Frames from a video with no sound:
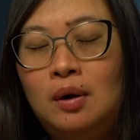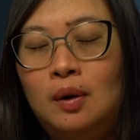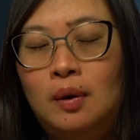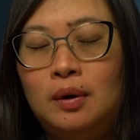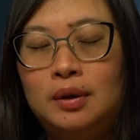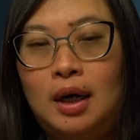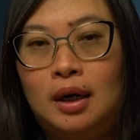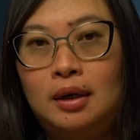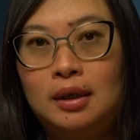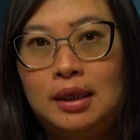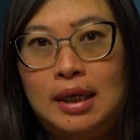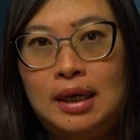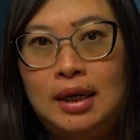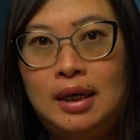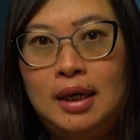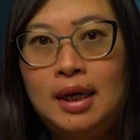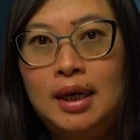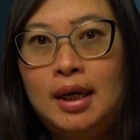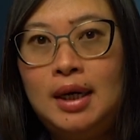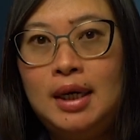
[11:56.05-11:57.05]
or
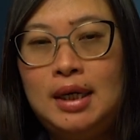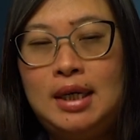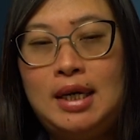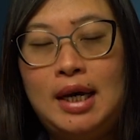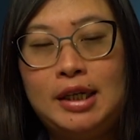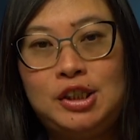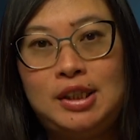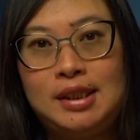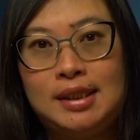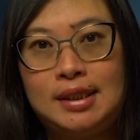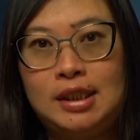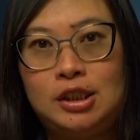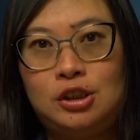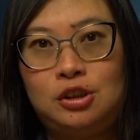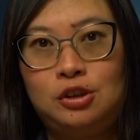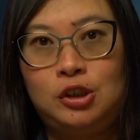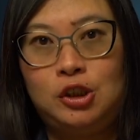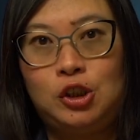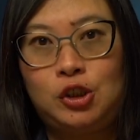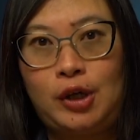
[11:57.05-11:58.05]
Dangi. He actually
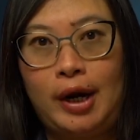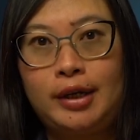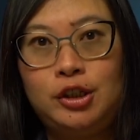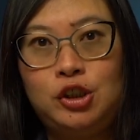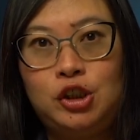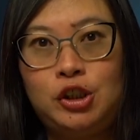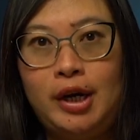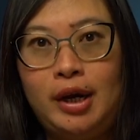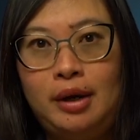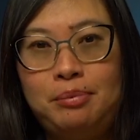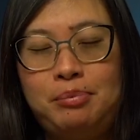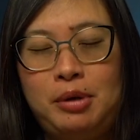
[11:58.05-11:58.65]
sits on a dragon chair